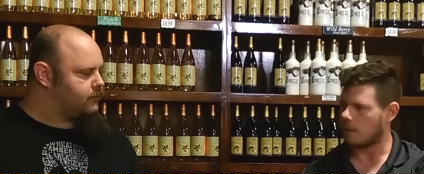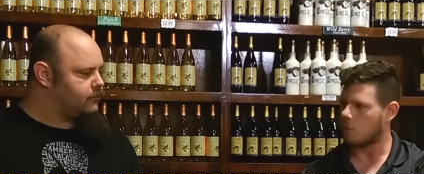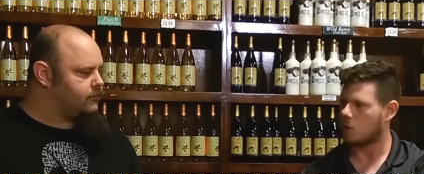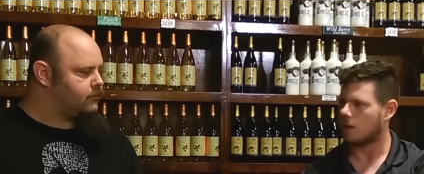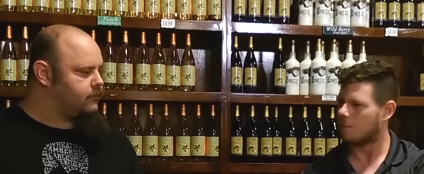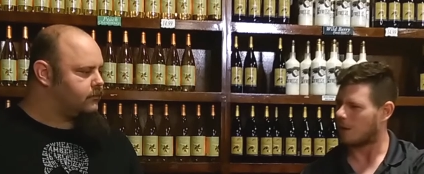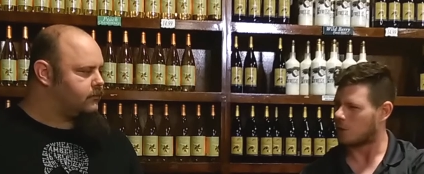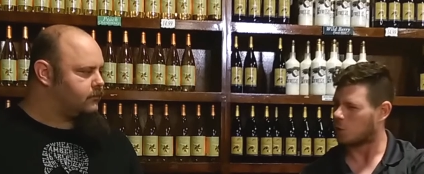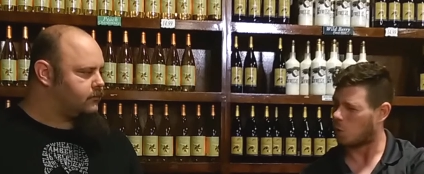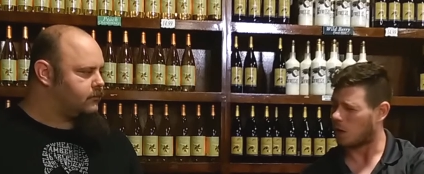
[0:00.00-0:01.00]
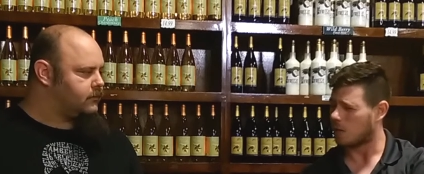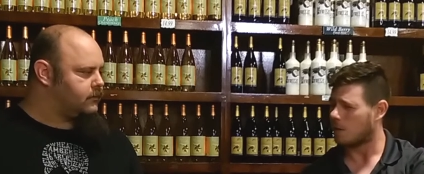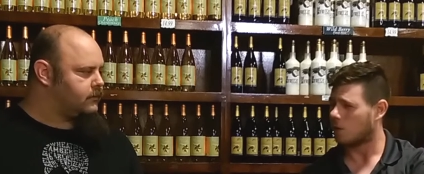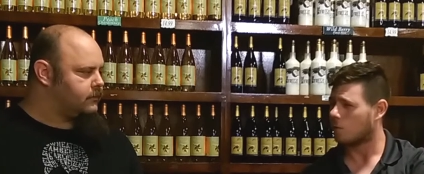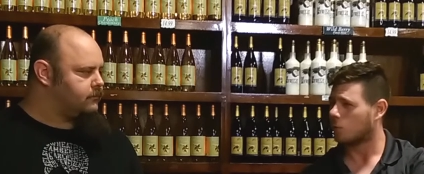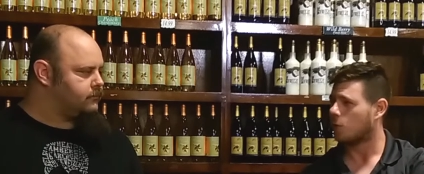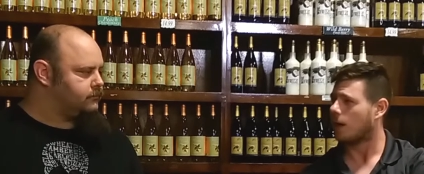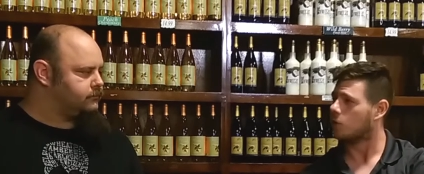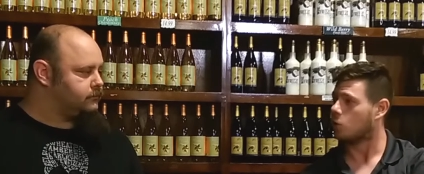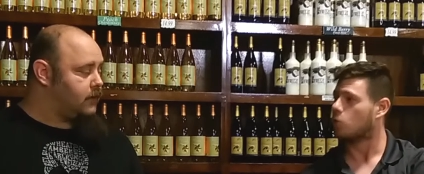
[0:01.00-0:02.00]
Speaker 1: at building about a 20 barrel brew
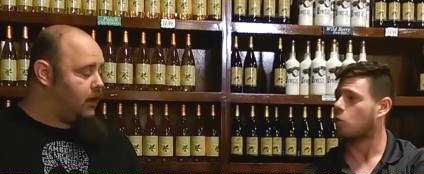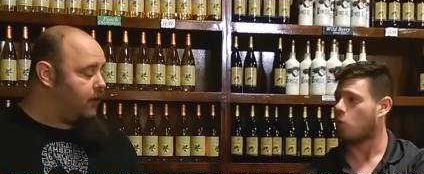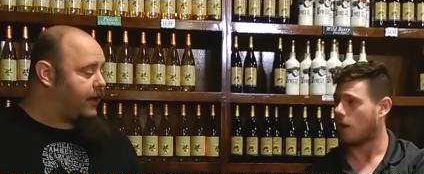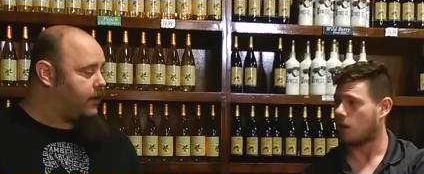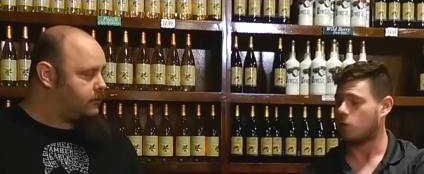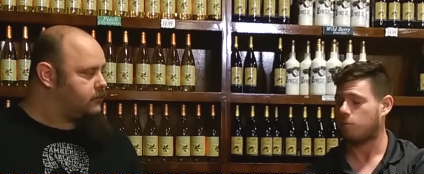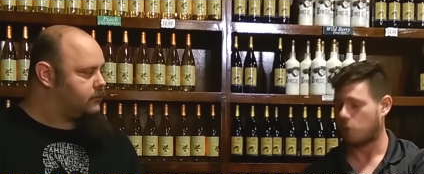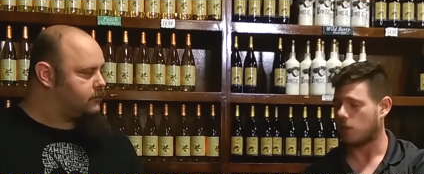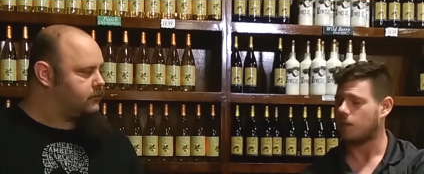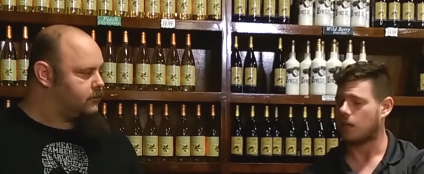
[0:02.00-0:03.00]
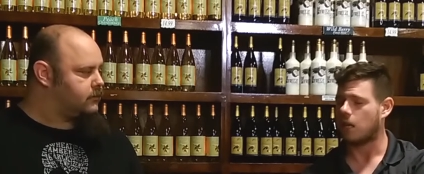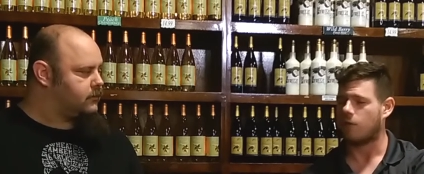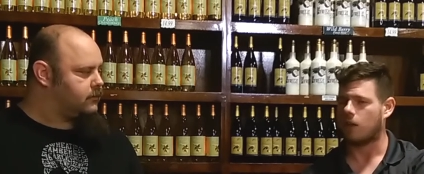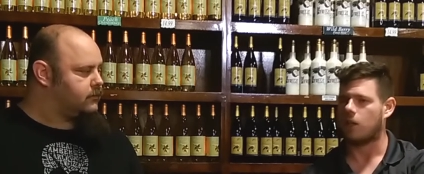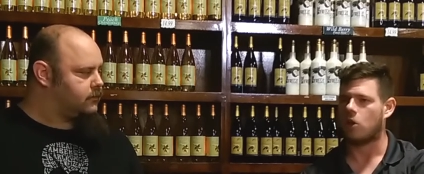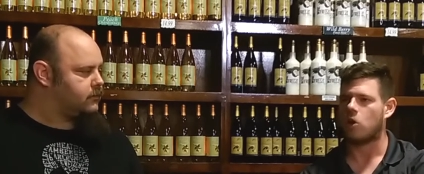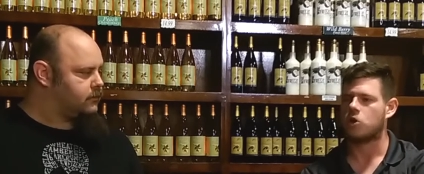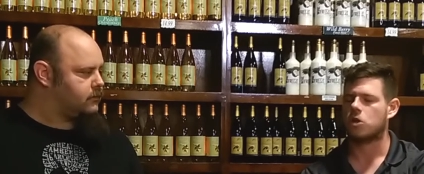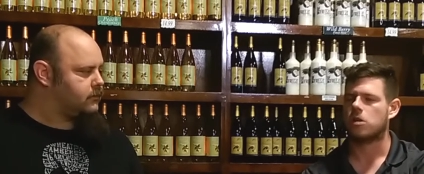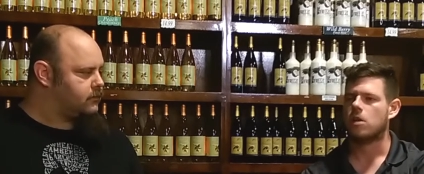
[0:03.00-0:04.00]
house, so okay. quite, pretty significantly
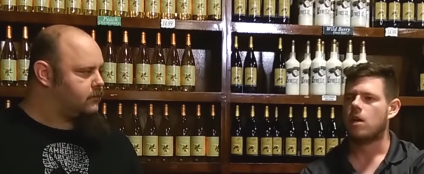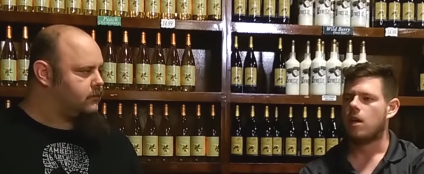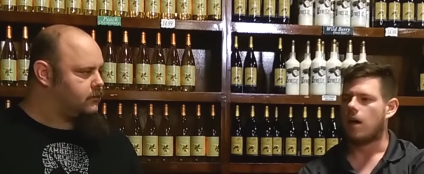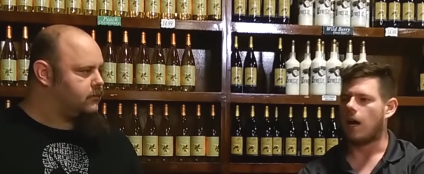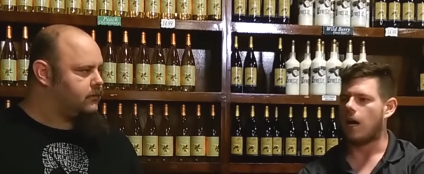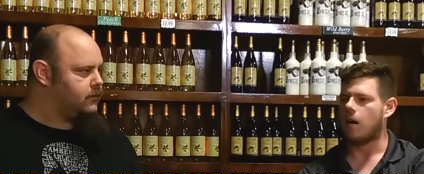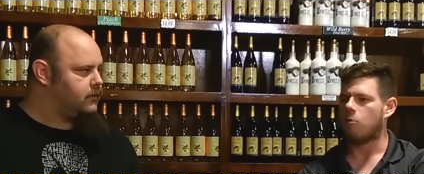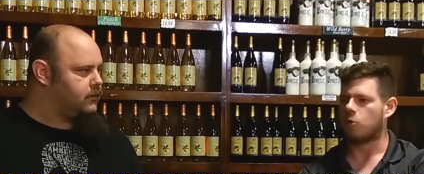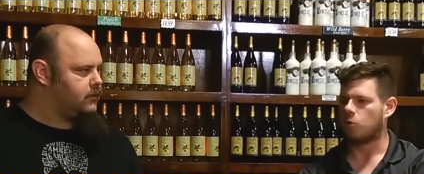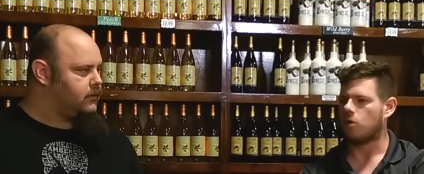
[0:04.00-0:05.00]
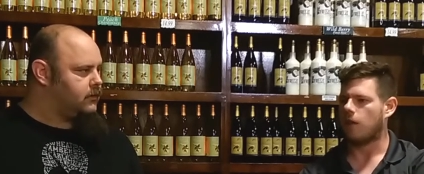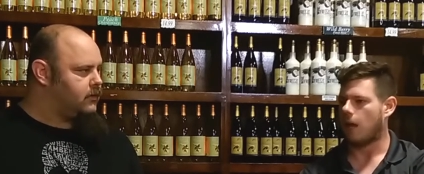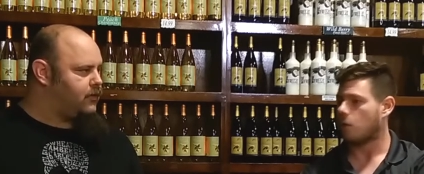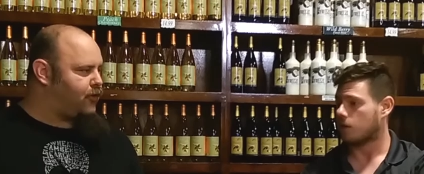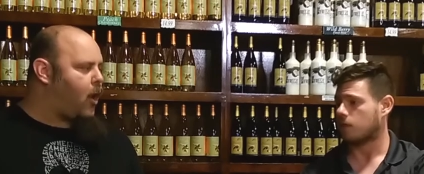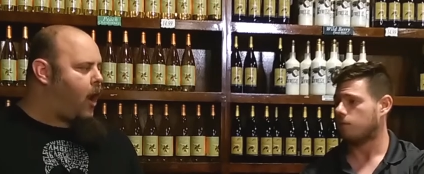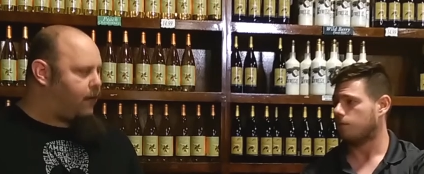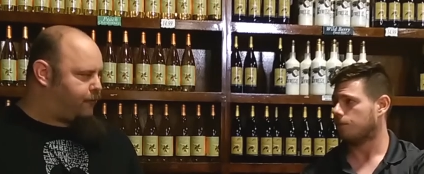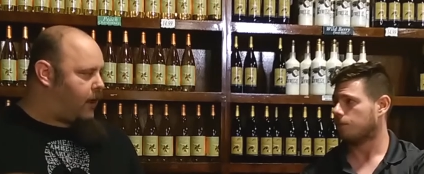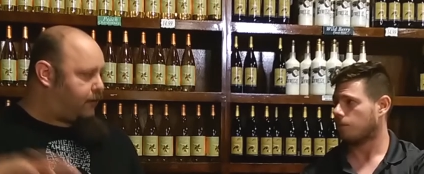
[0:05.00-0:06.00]
larger. Um, which will allow us so to
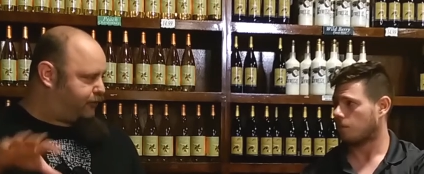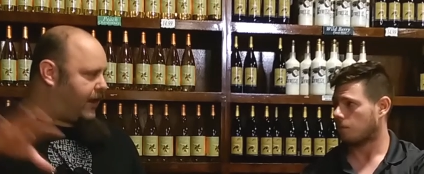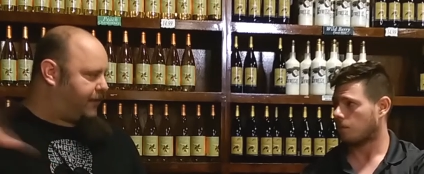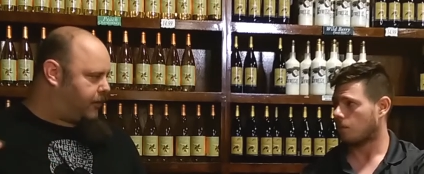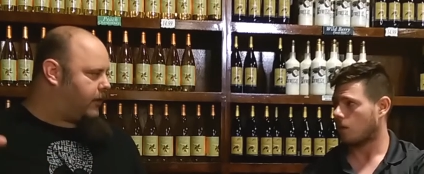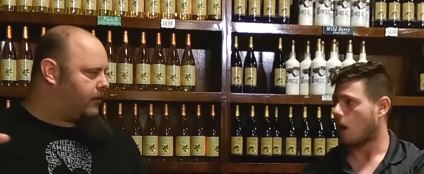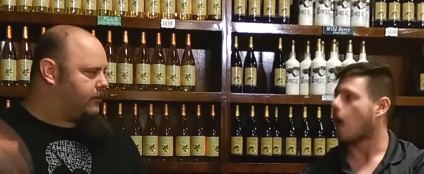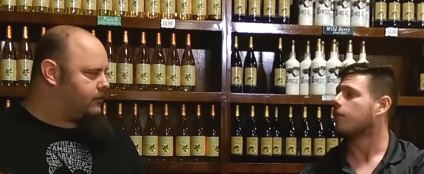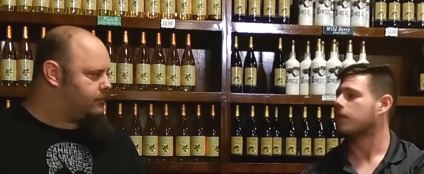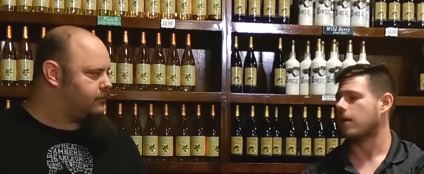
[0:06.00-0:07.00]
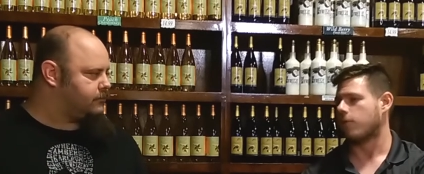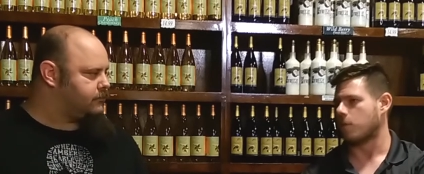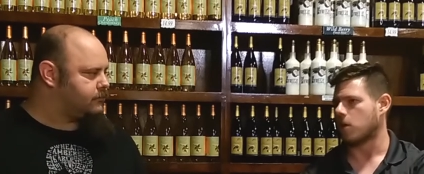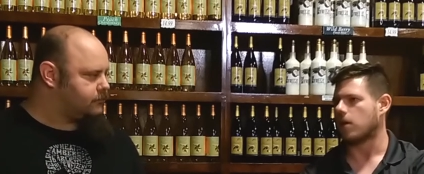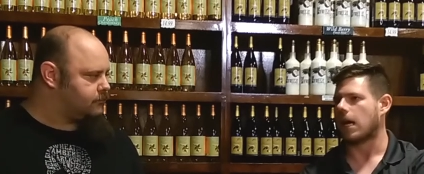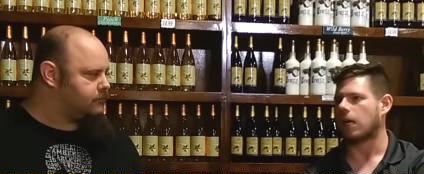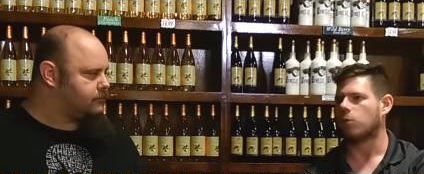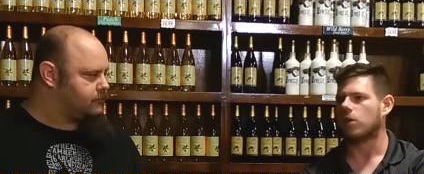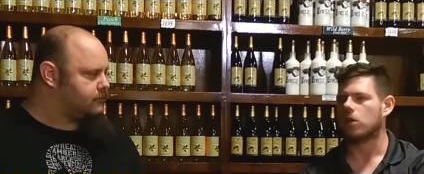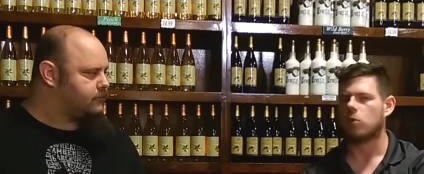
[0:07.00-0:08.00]
off
Speaker 2: off site though.
Speaker 1: Off site from here, yeah.
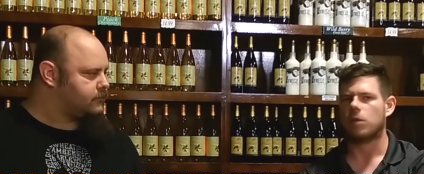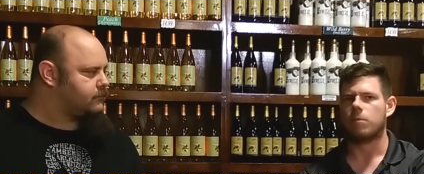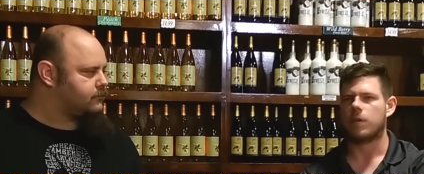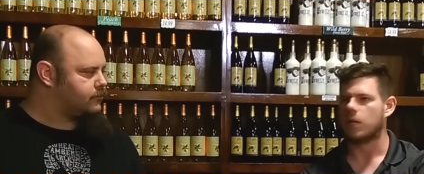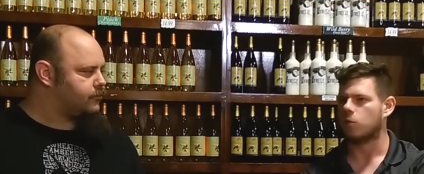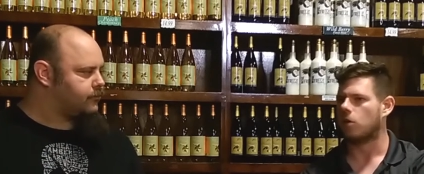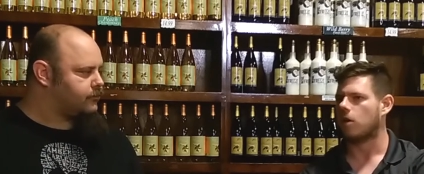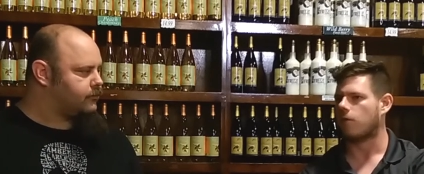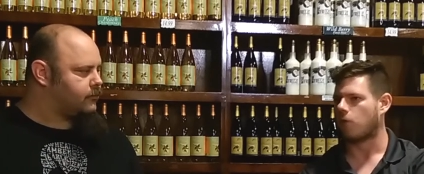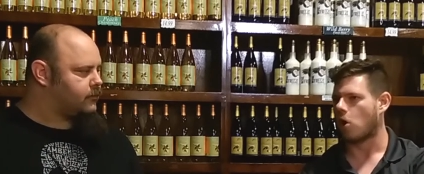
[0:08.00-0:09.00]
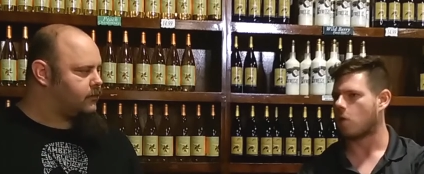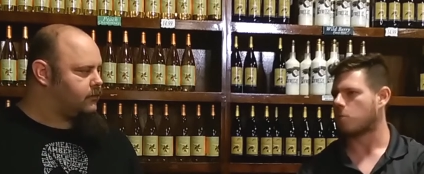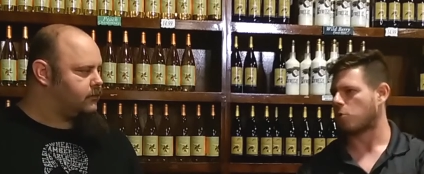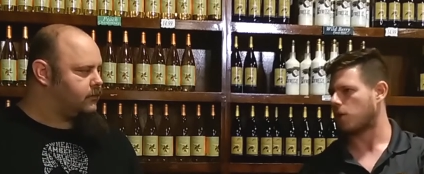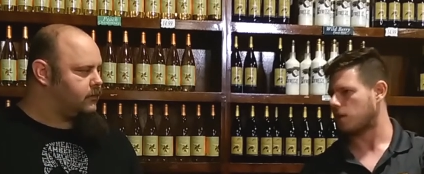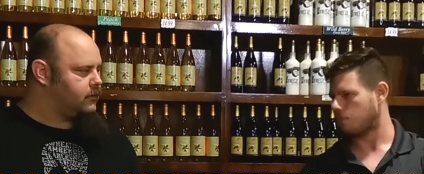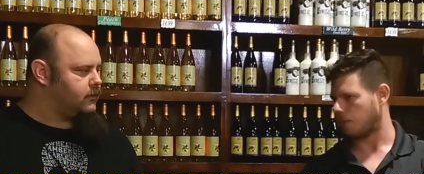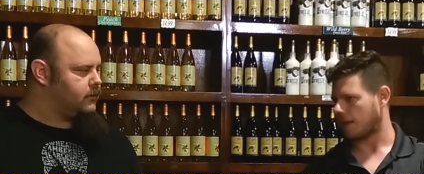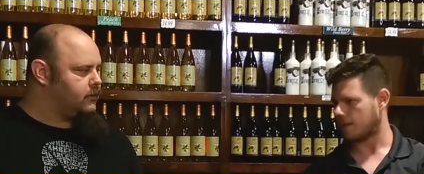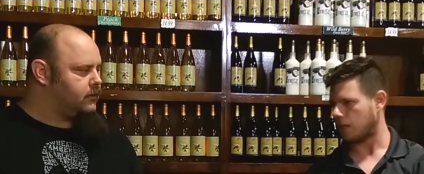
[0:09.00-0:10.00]
We're we, because we're on a farm and we're in
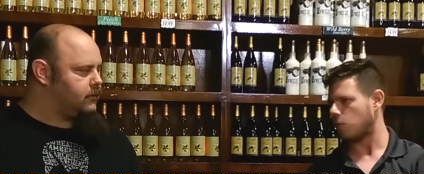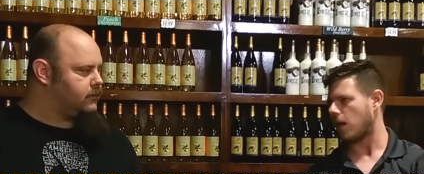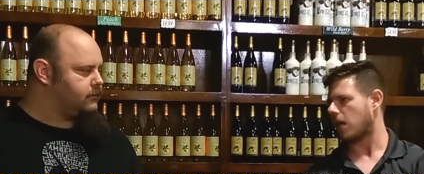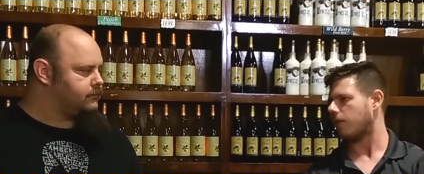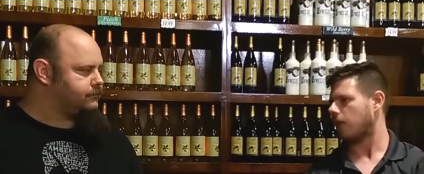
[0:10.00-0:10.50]
Plant City. We had,